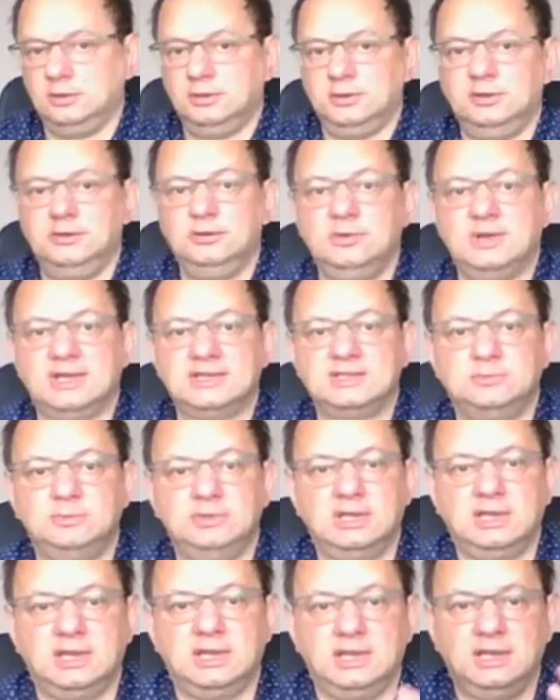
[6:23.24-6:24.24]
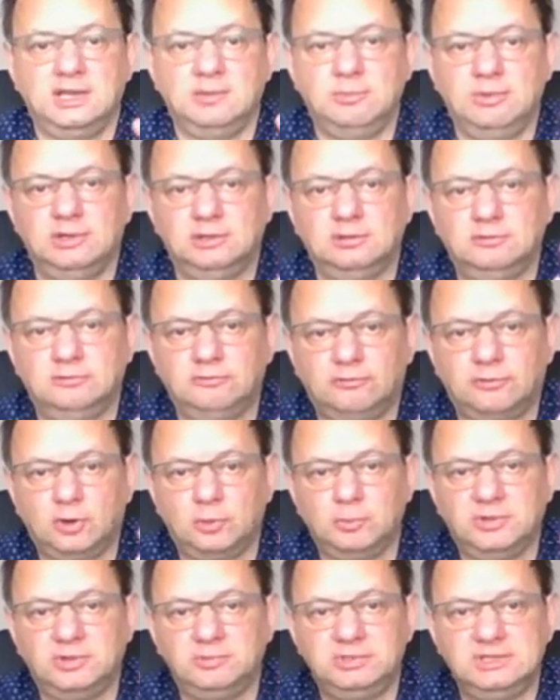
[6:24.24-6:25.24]
USB cable
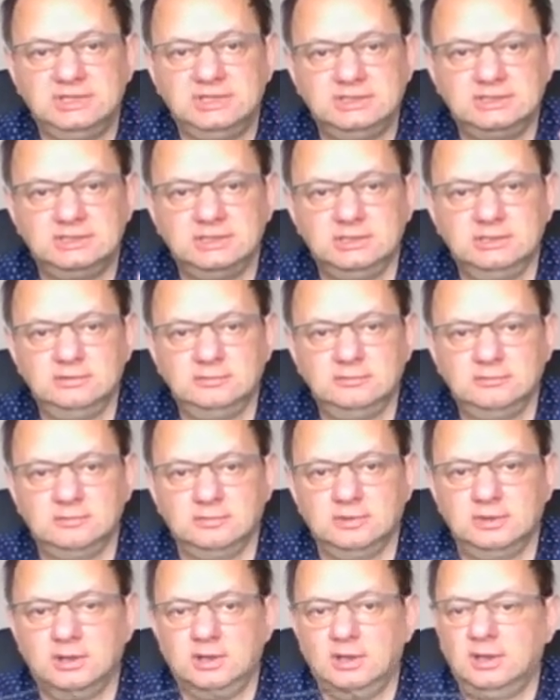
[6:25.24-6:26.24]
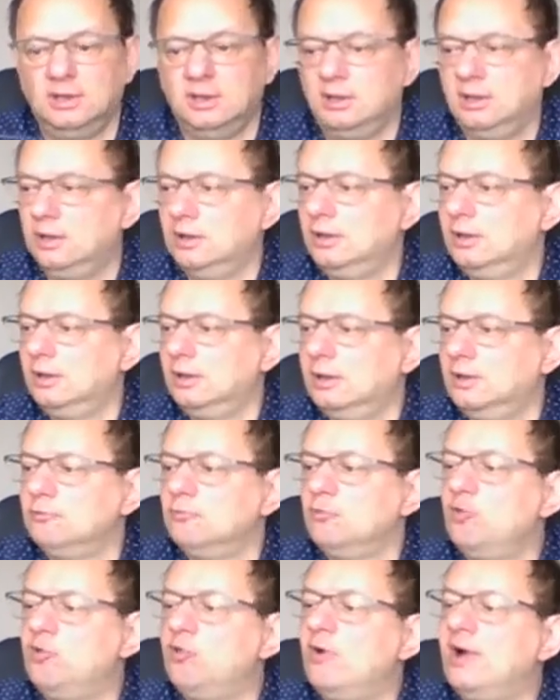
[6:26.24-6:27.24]
from the PC
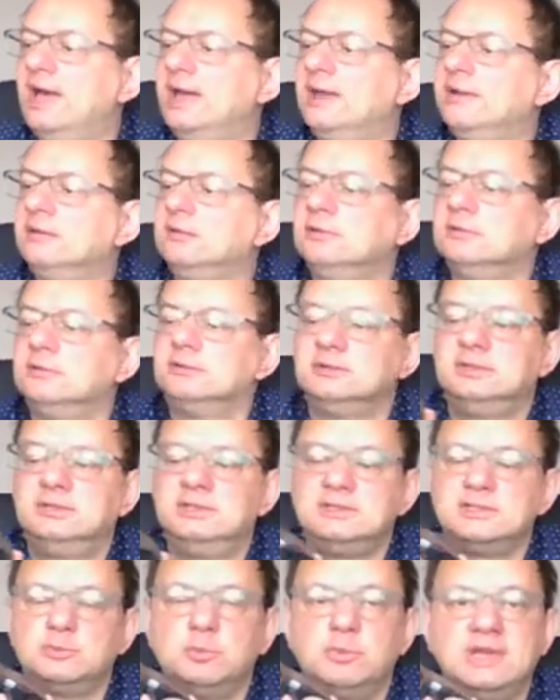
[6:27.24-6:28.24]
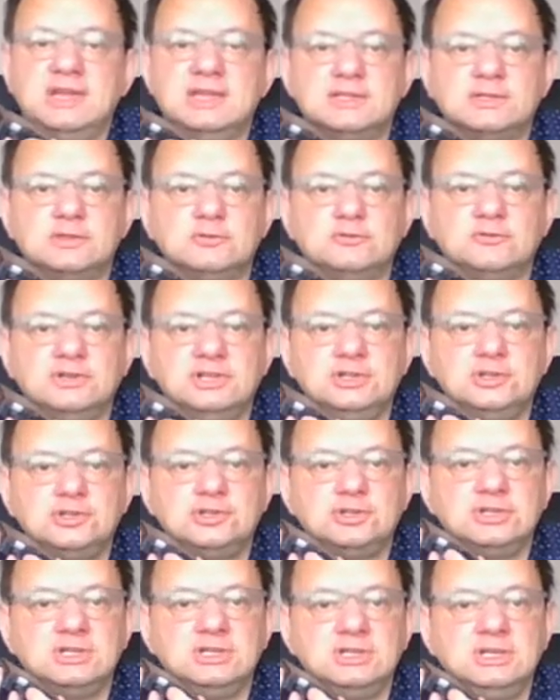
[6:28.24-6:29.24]
when this main
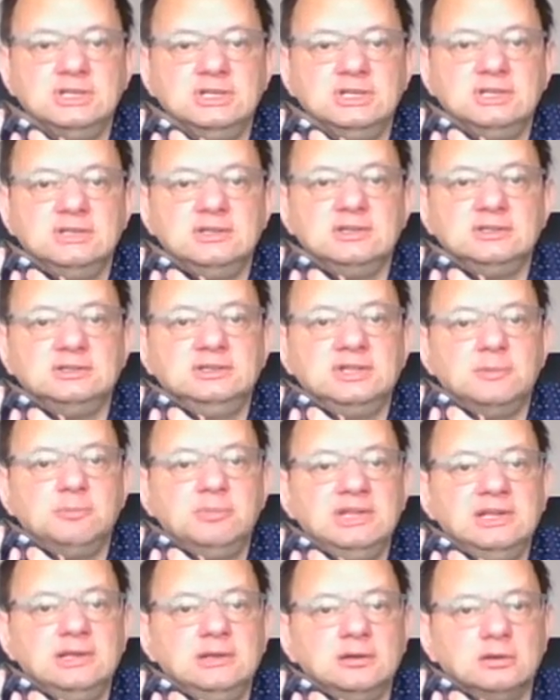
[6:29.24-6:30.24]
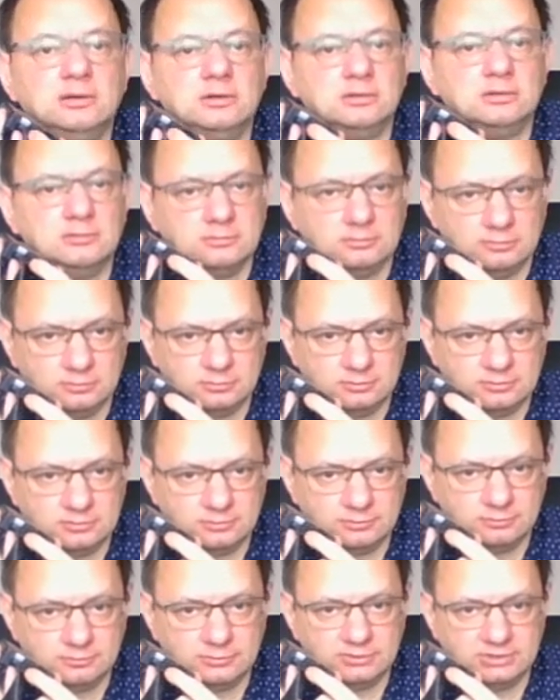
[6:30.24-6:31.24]
switch in the middle
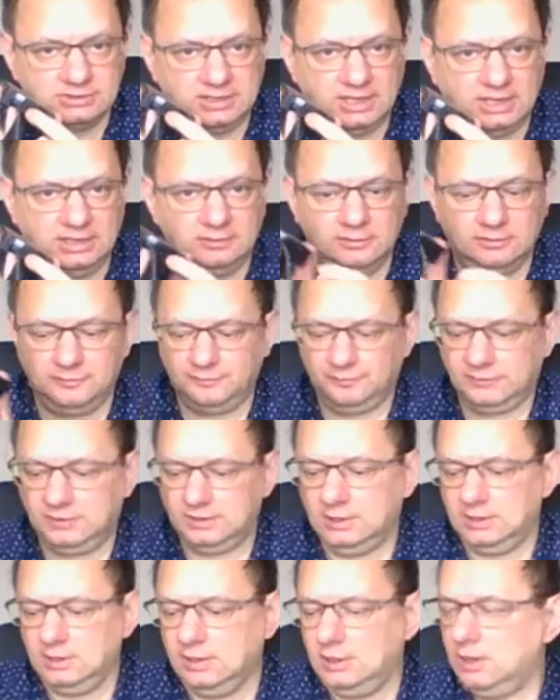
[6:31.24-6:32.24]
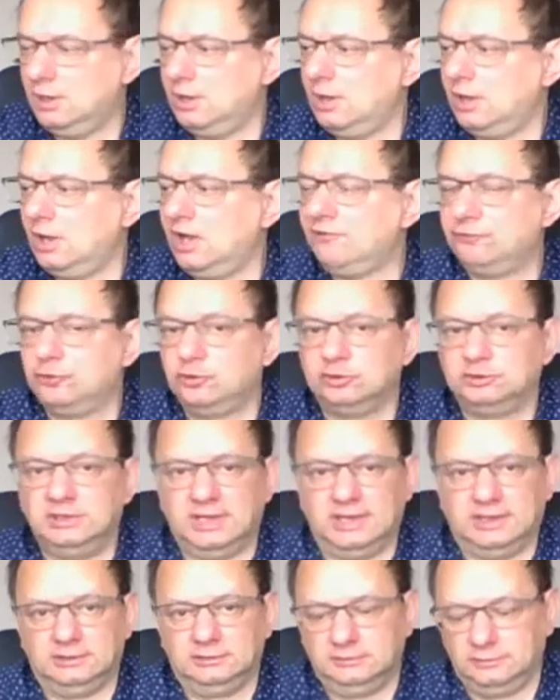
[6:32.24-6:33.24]
state. After
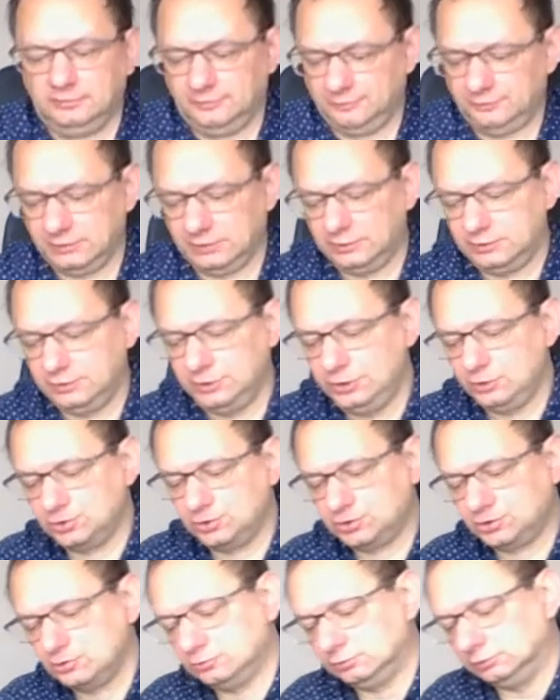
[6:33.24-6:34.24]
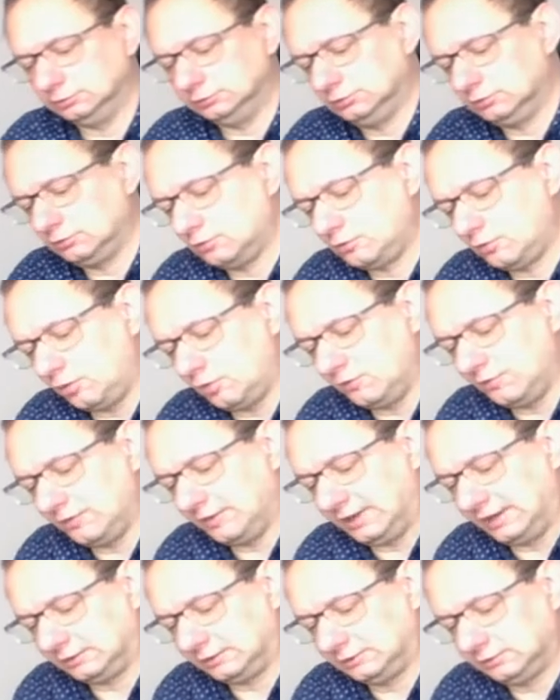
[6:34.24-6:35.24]
that, you should
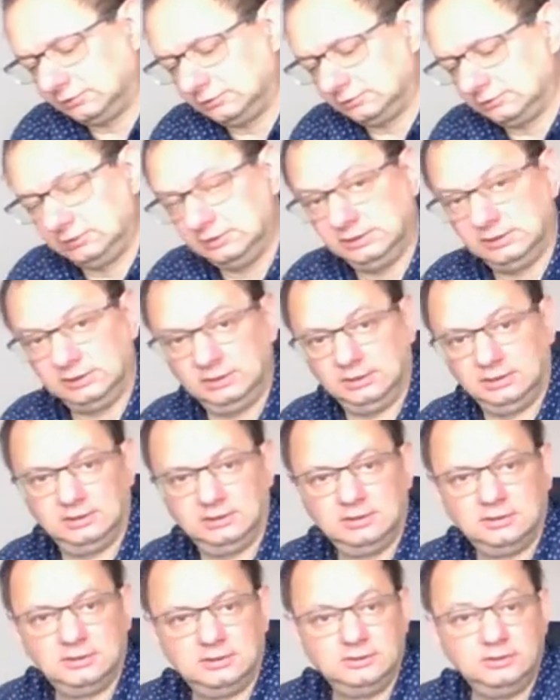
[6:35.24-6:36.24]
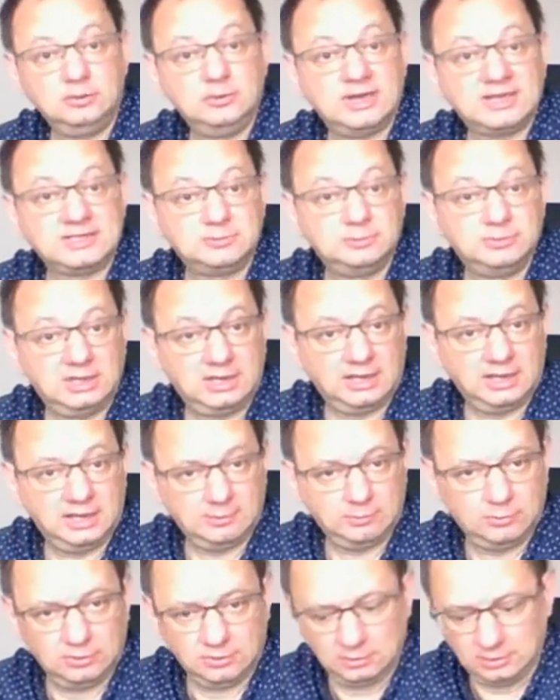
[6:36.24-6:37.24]
connect the USB
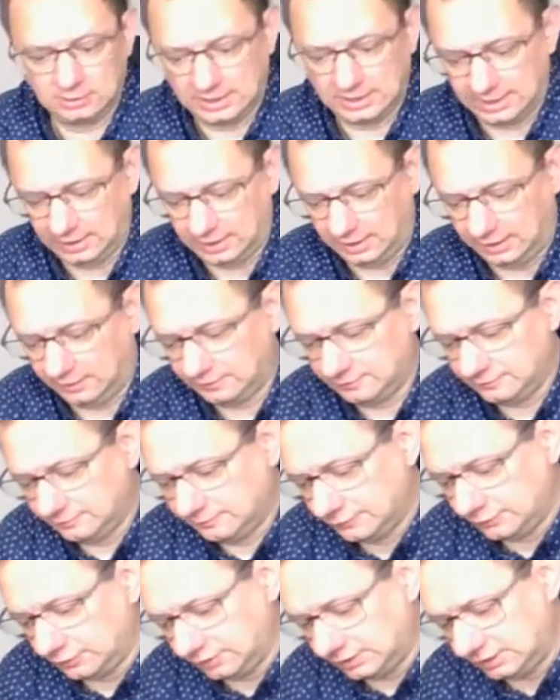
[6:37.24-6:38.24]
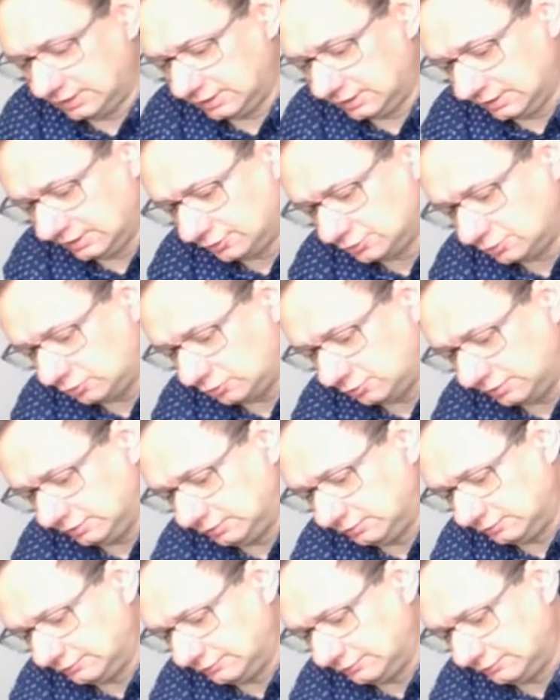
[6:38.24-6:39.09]
cable again. Show it.